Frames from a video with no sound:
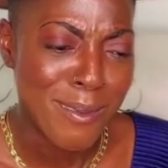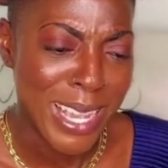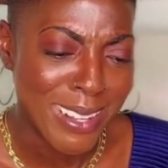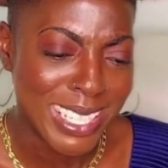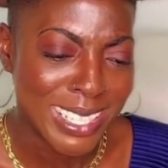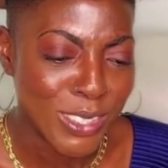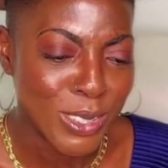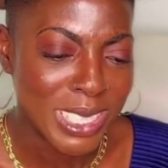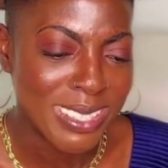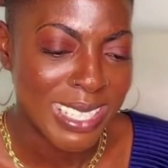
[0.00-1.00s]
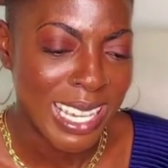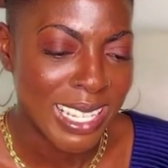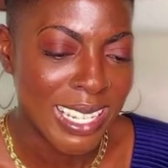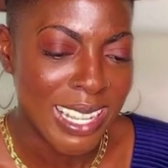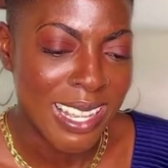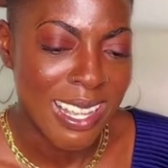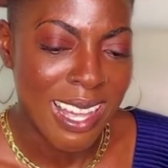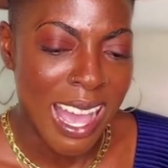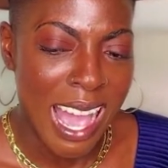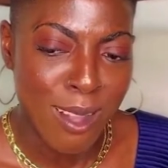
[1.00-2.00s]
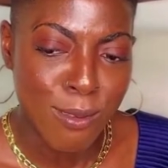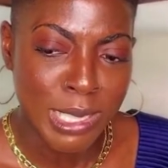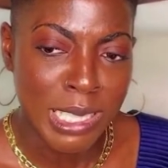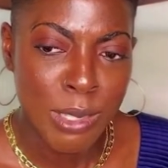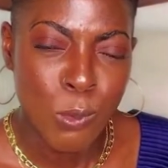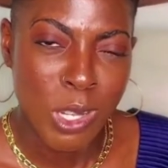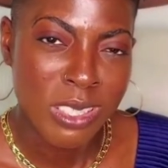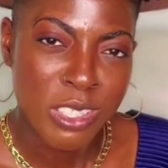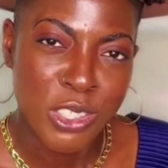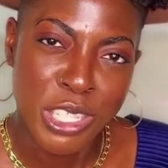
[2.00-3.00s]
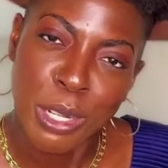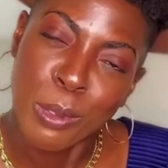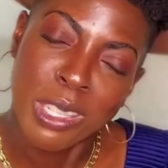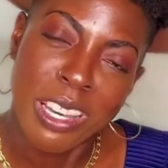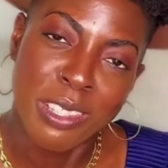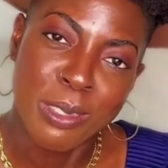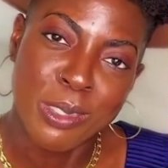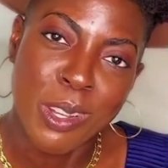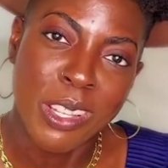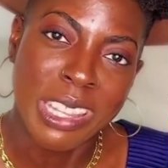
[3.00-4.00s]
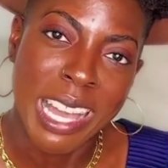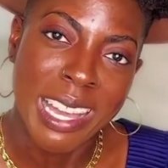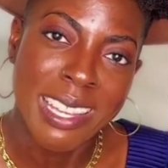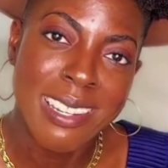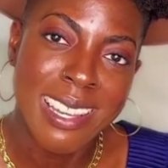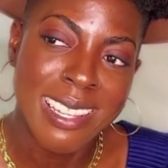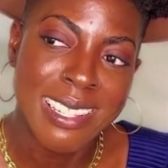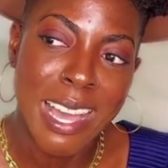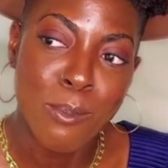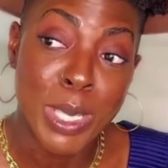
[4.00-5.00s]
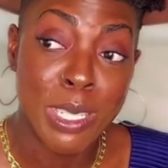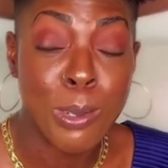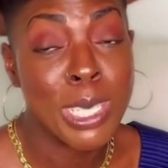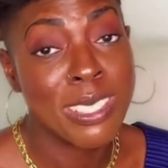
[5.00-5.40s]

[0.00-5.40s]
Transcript: varied interests that I really want to share with others online, and I've been doing